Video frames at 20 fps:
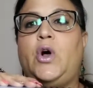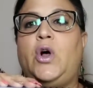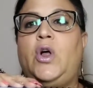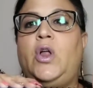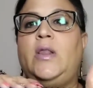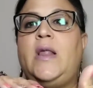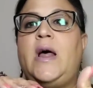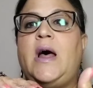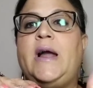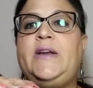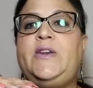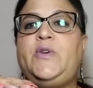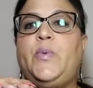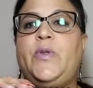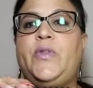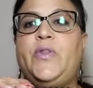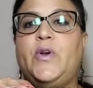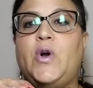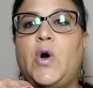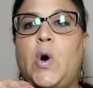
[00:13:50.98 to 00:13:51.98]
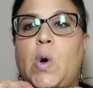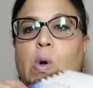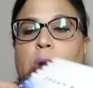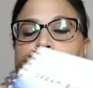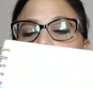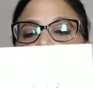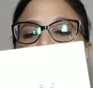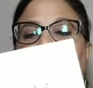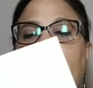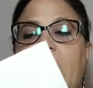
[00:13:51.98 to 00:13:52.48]
are all lined with
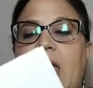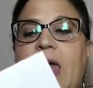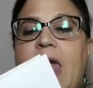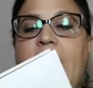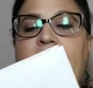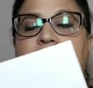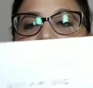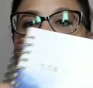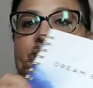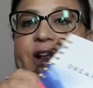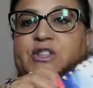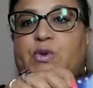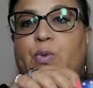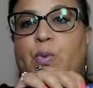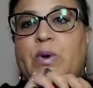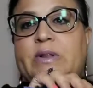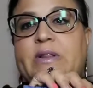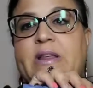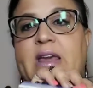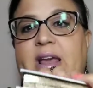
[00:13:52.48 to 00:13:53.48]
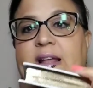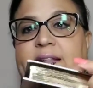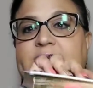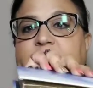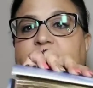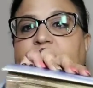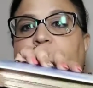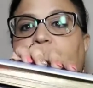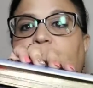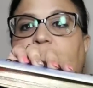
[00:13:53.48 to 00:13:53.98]
gold and it's really,
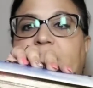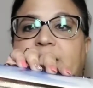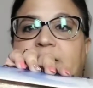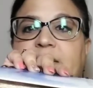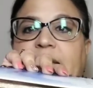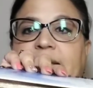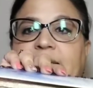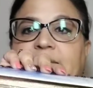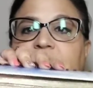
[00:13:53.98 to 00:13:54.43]
it's, it's